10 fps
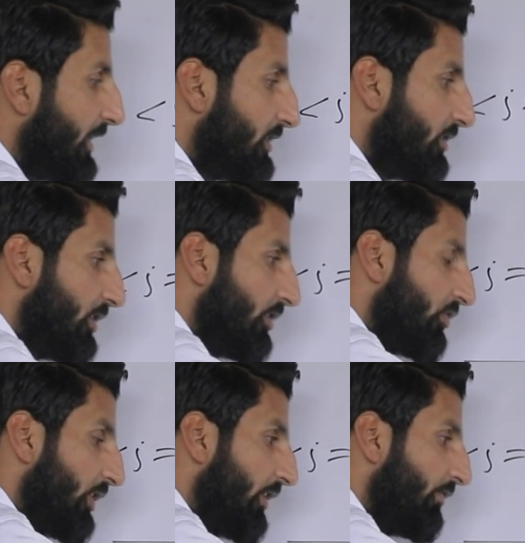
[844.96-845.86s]

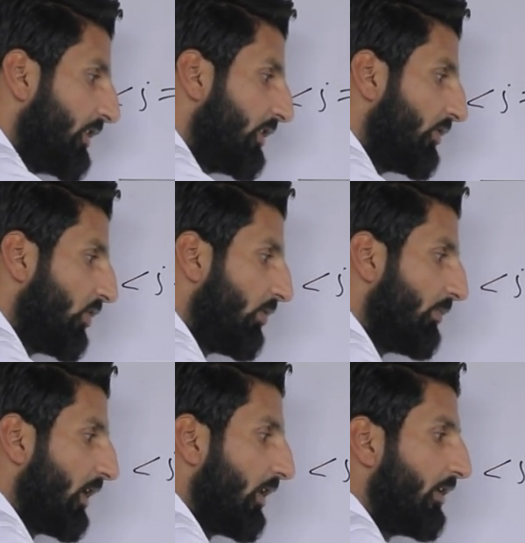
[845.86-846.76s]
incident ray with the
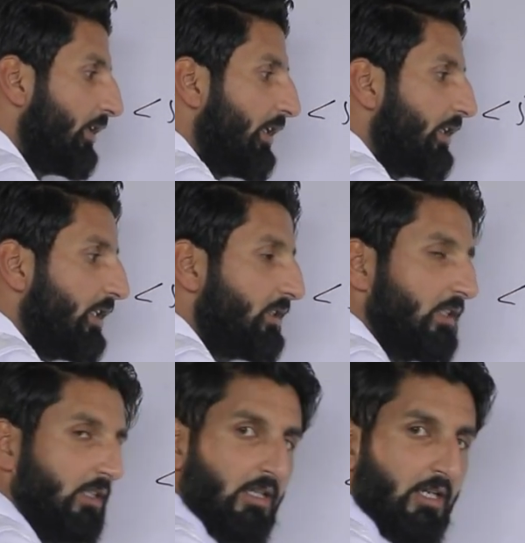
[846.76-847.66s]
normal. It
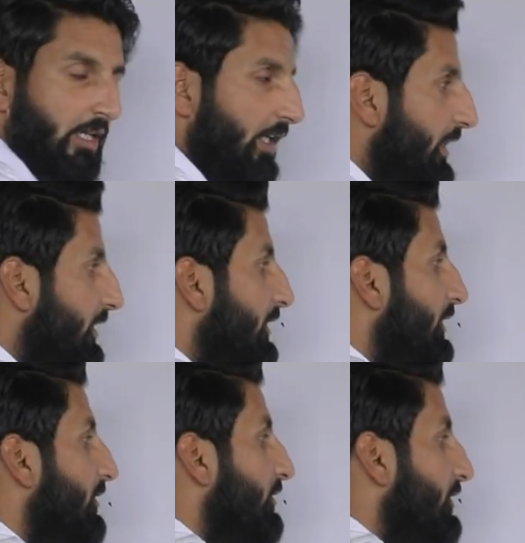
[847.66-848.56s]
is
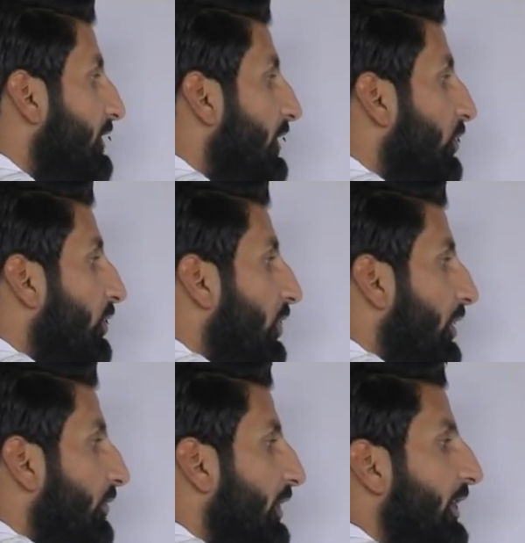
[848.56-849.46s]
either 0
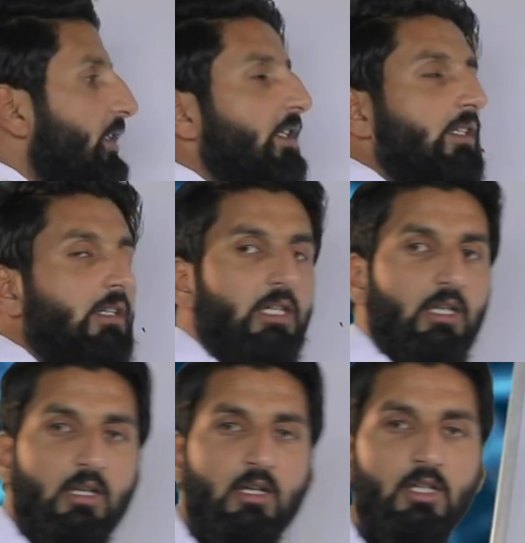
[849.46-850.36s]
or 180 degree.
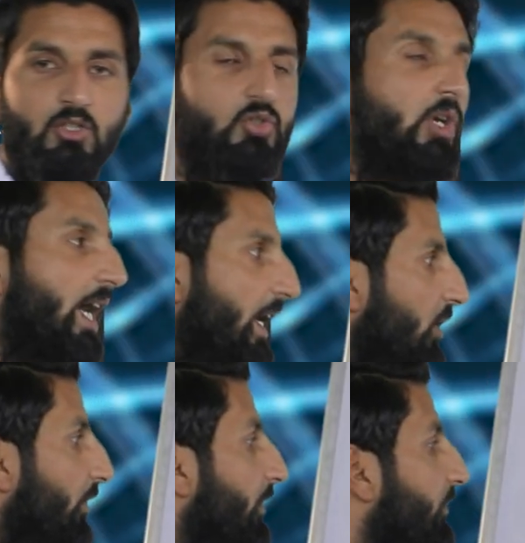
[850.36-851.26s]
So
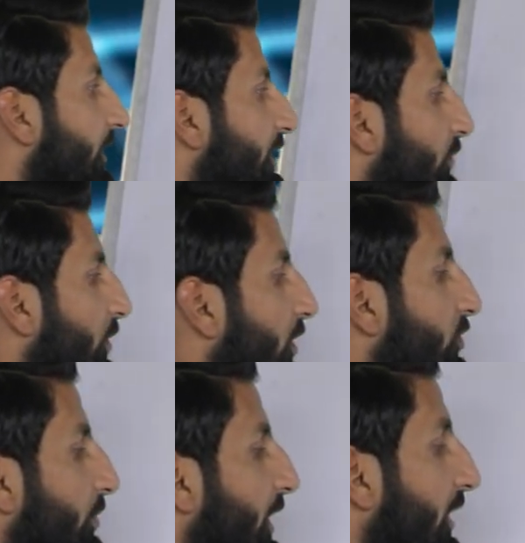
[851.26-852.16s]
angle of reflection would
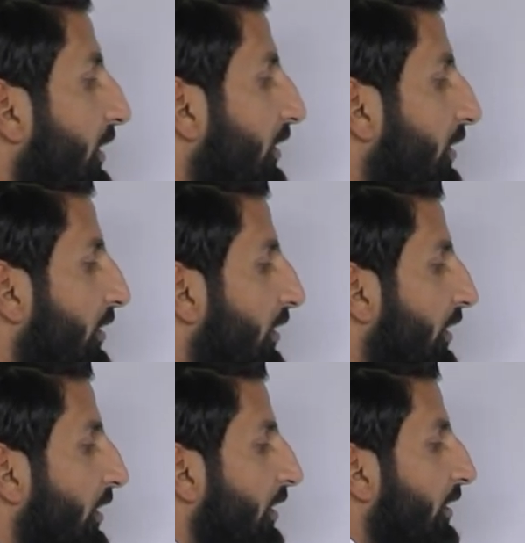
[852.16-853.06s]
also be
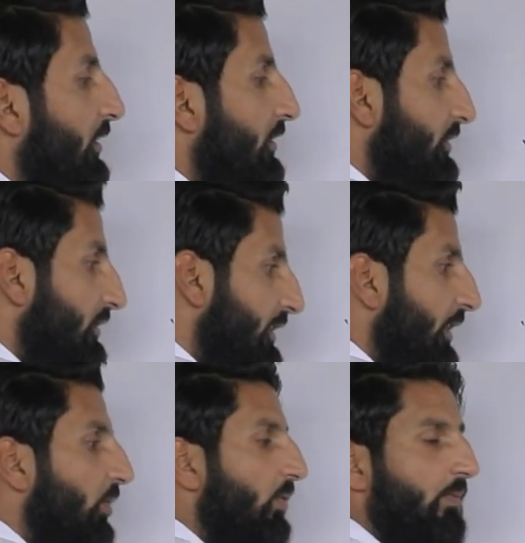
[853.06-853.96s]

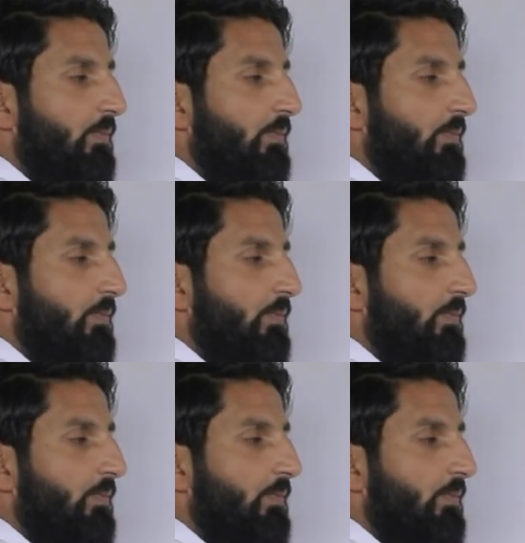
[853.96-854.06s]
0.